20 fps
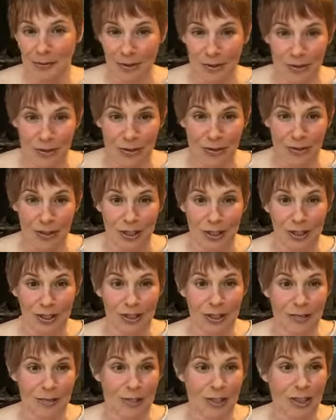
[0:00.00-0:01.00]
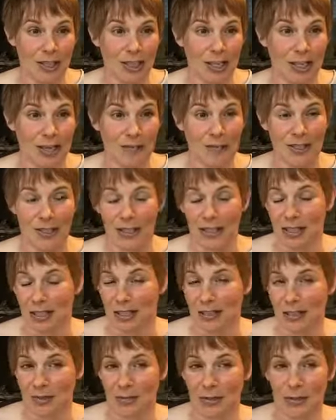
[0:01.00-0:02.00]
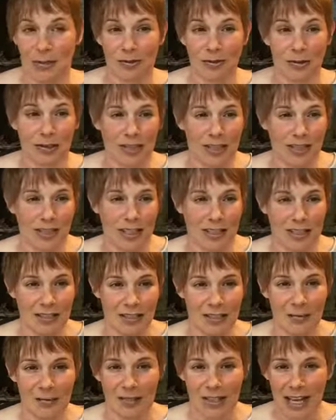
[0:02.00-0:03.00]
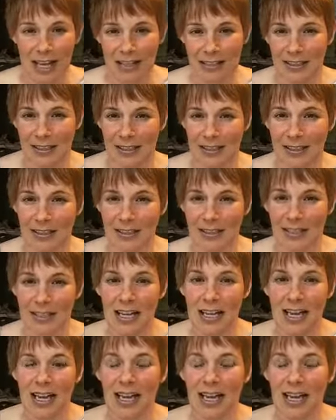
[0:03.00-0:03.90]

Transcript: maybe joining some clubs, taking some schools, taking some classes,